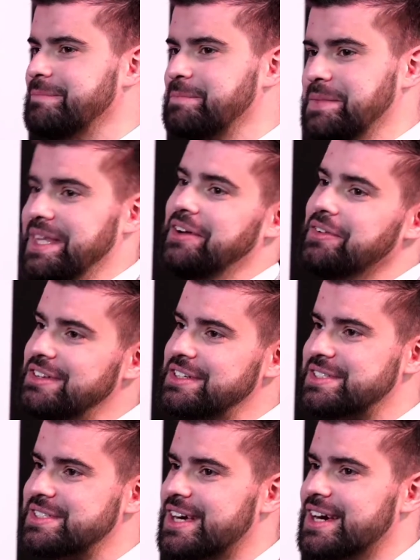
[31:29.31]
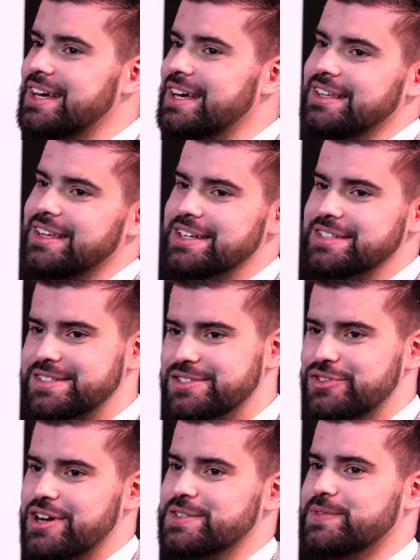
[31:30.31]
stressful, sad and
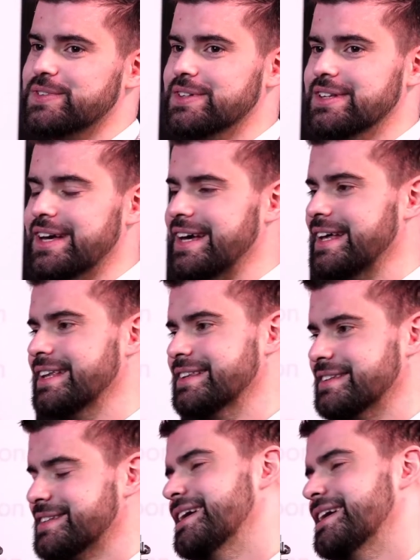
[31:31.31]
stressful, and